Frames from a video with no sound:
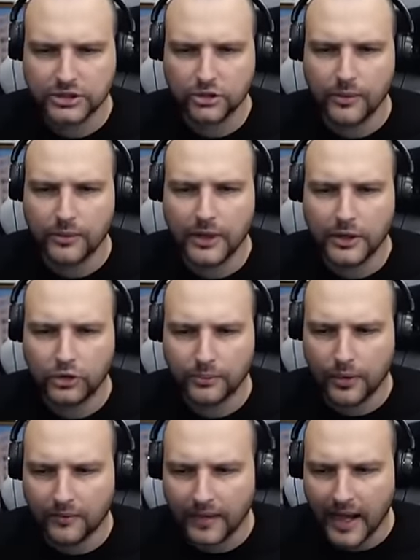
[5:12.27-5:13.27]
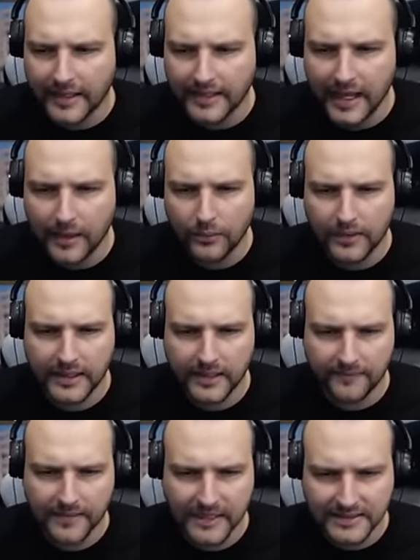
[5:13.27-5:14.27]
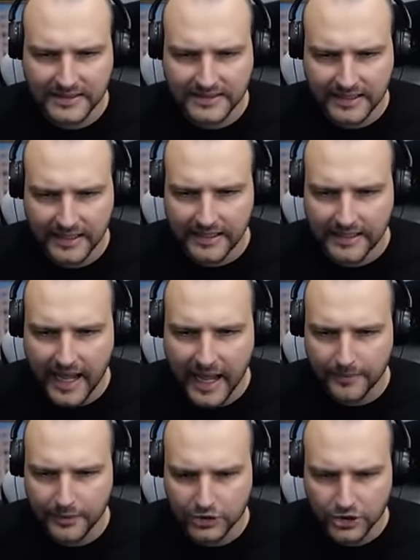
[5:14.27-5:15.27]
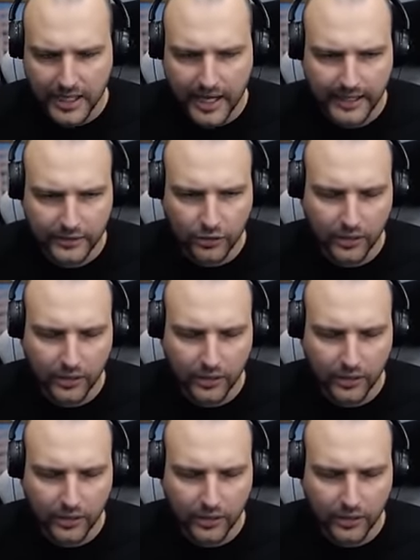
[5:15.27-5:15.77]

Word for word: so we want to provide our team with assisting damage, right?